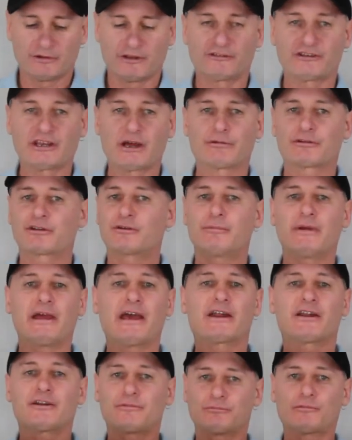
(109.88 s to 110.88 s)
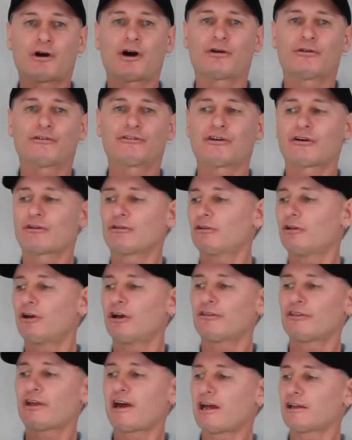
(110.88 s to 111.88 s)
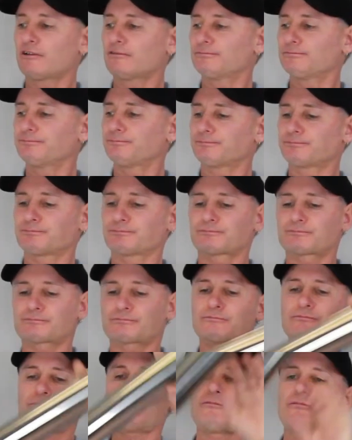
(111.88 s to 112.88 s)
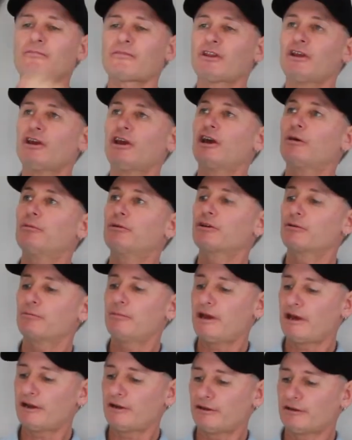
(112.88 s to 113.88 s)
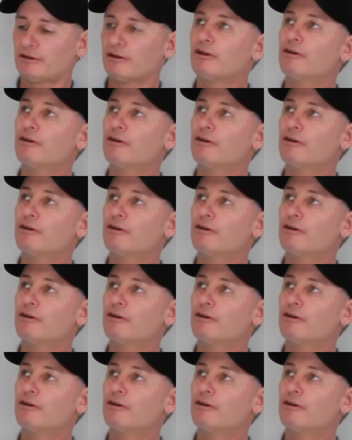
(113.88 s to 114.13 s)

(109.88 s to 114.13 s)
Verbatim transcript: is how we can mount it, horizontal like that, and we can mount it